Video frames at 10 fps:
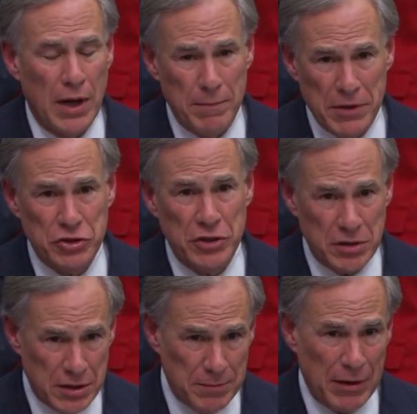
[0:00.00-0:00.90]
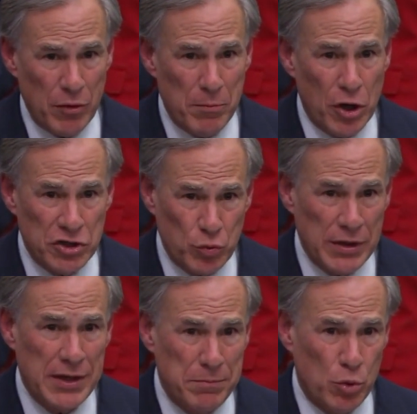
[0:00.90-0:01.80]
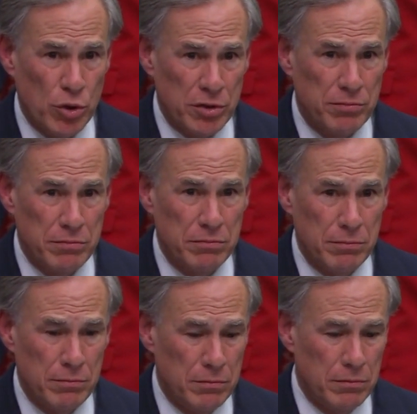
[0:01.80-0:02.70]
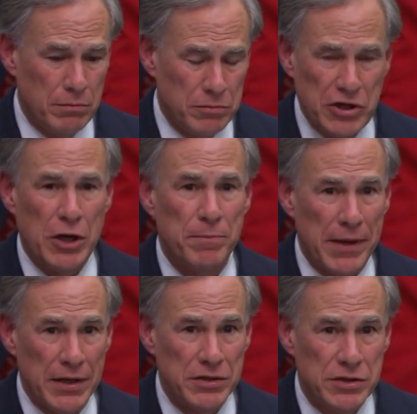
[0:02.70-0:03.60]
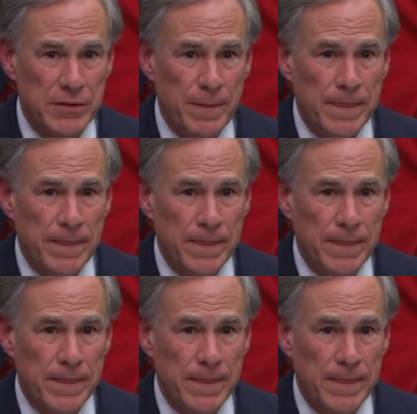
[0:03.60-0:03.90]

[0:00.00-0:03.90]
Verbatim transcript: I mentioned in my remarks we need more jail beds.